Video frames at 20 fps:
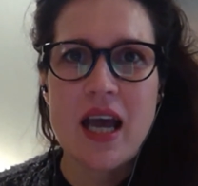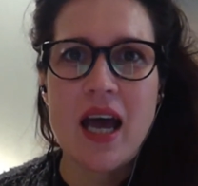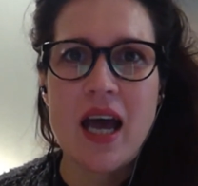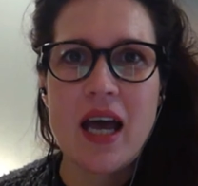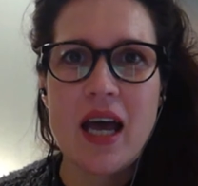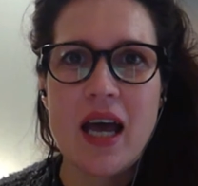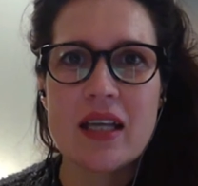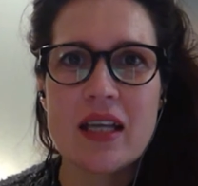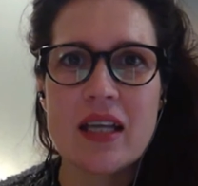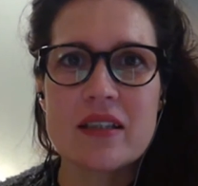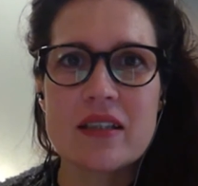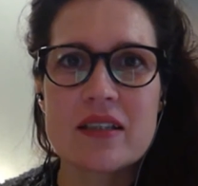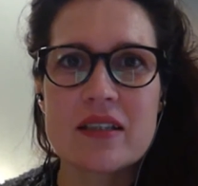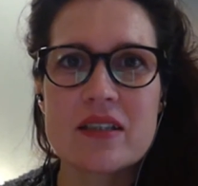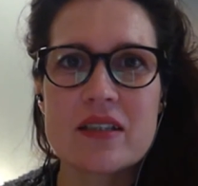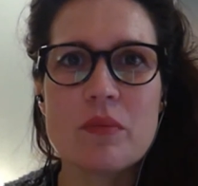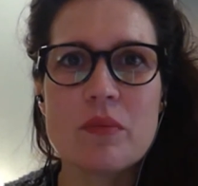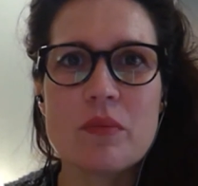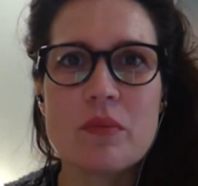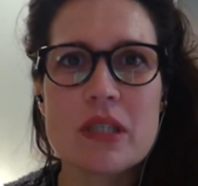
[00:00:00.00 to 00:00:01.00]
And
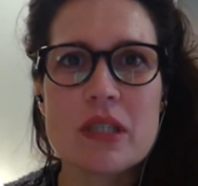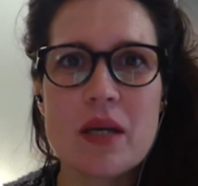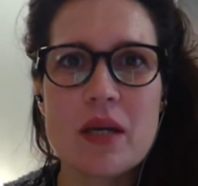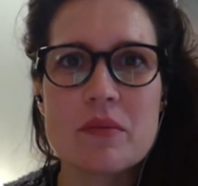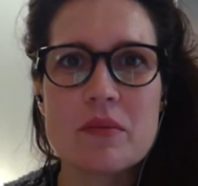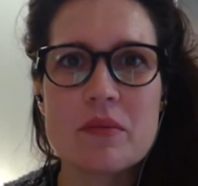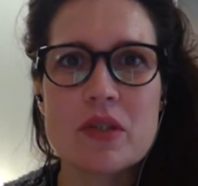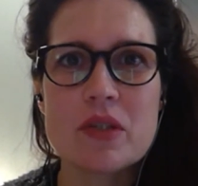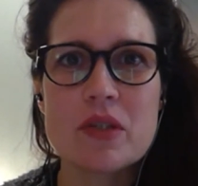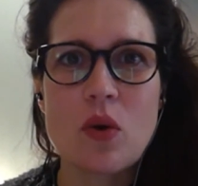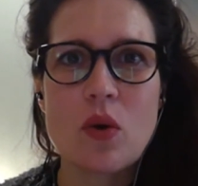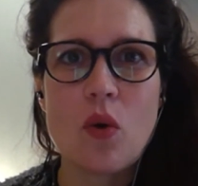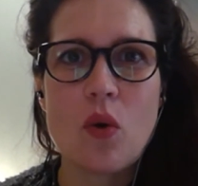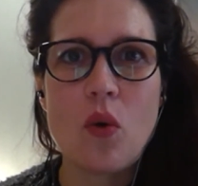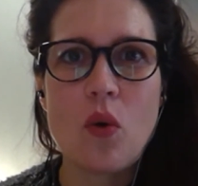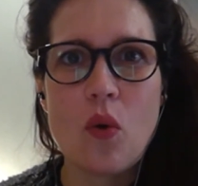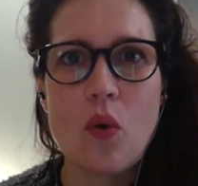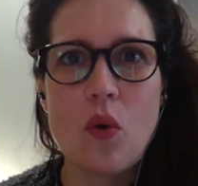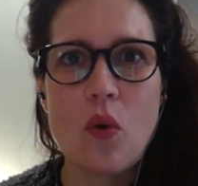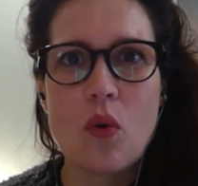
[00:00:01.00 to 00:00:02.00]
sometimes
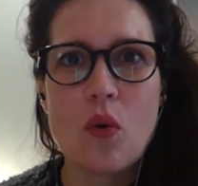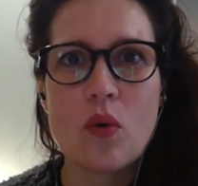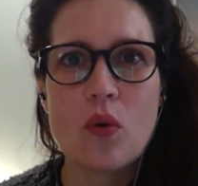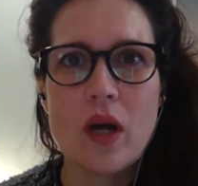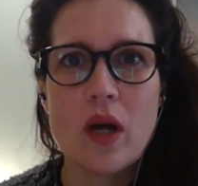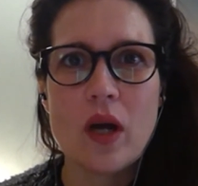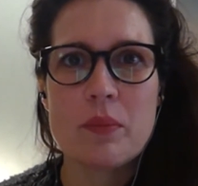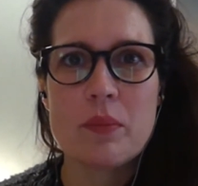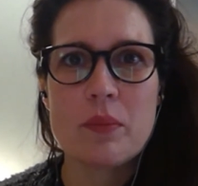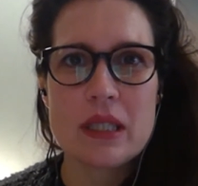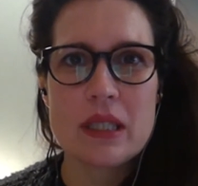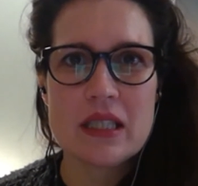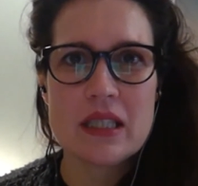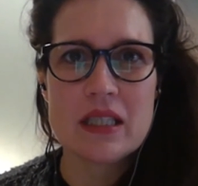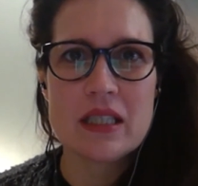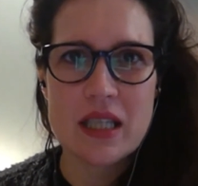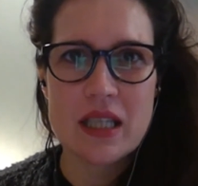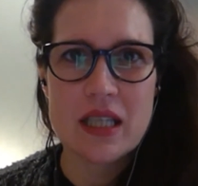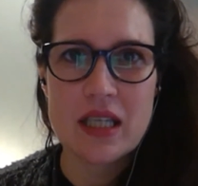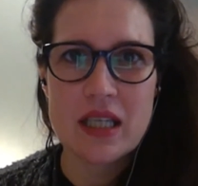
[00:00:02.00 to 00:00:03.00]
all a
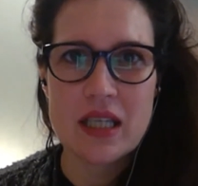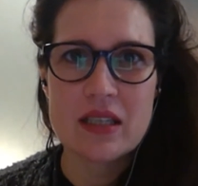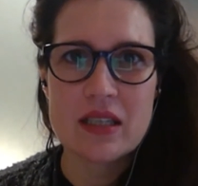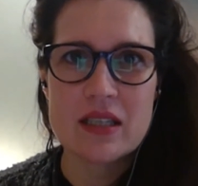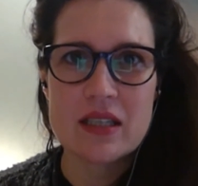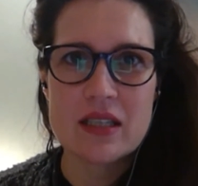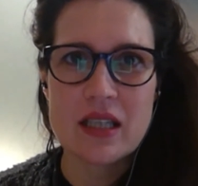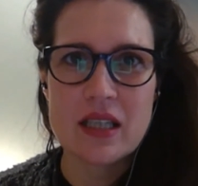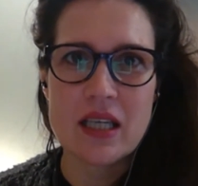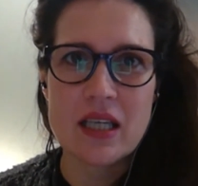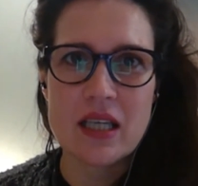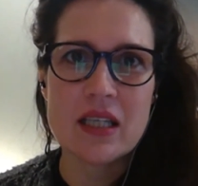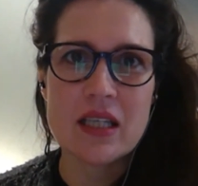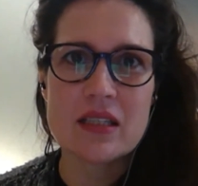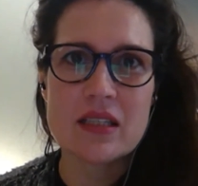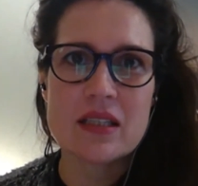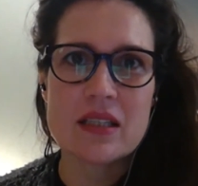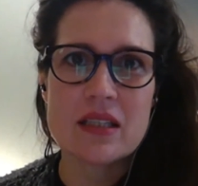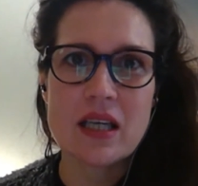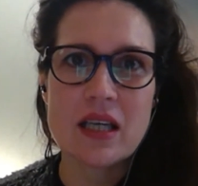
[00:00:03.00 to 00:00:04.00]
business needs
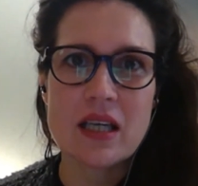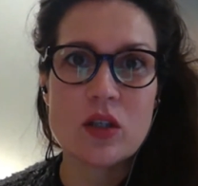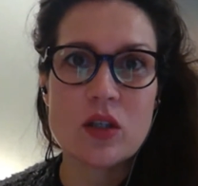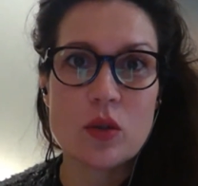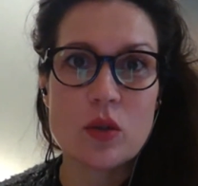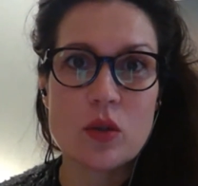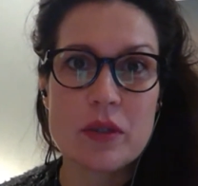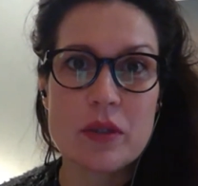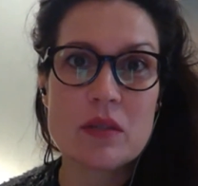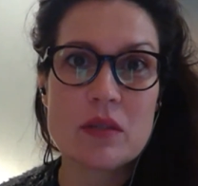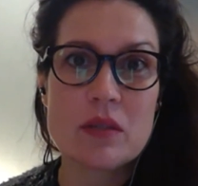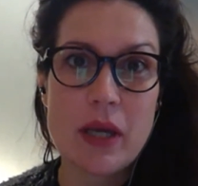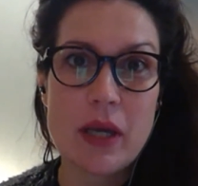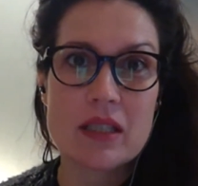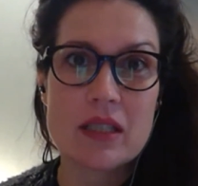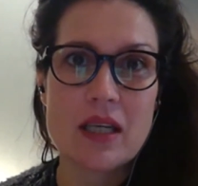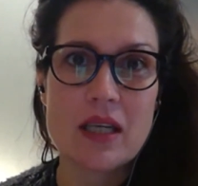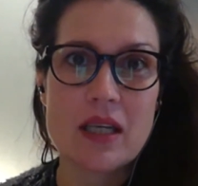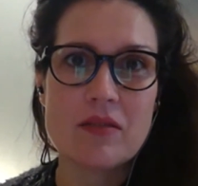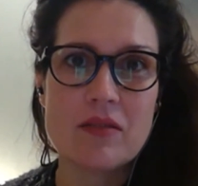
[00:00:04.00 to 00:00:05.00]
is a new
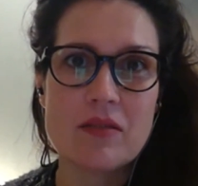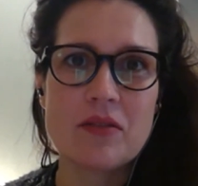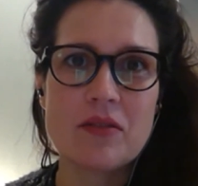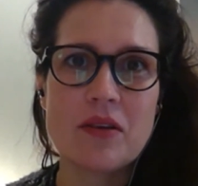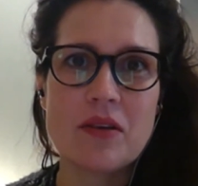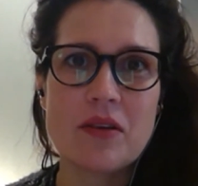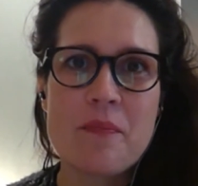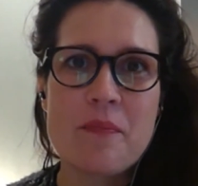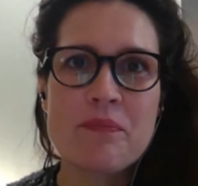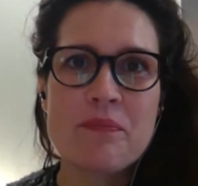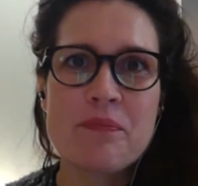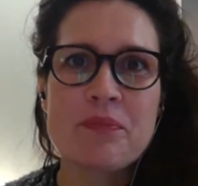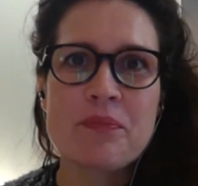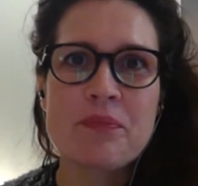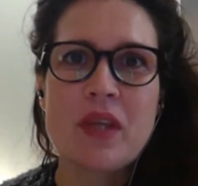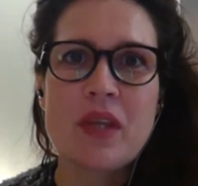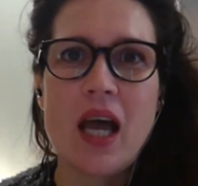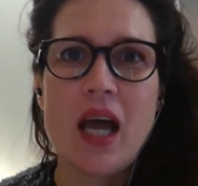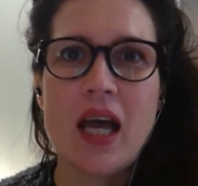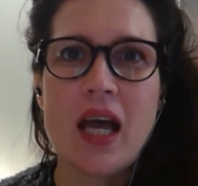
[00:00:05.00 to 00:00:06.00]
perspective.
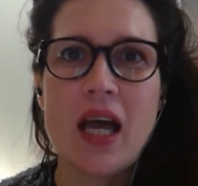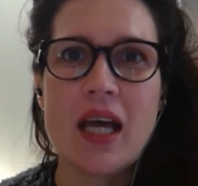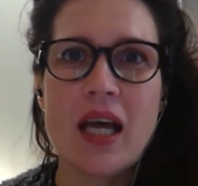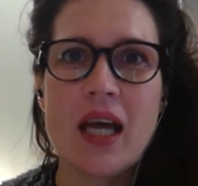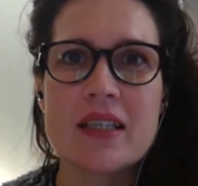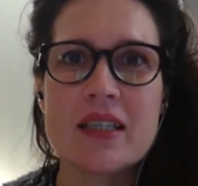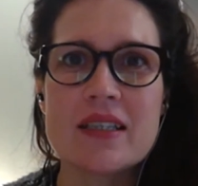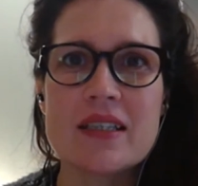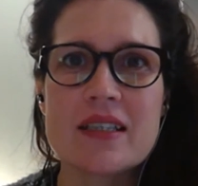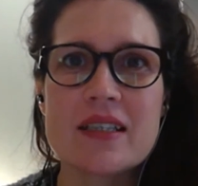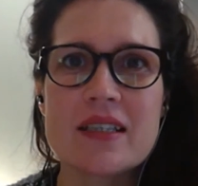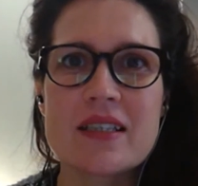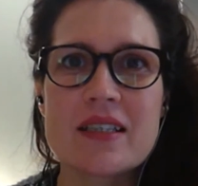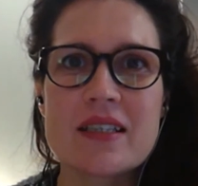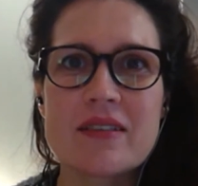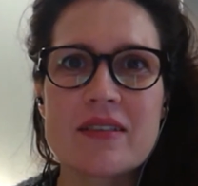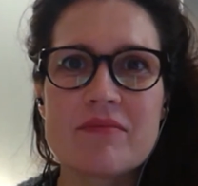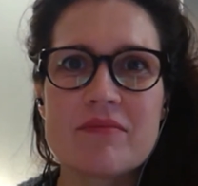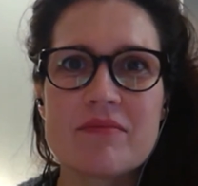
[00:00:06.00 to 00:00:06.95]
And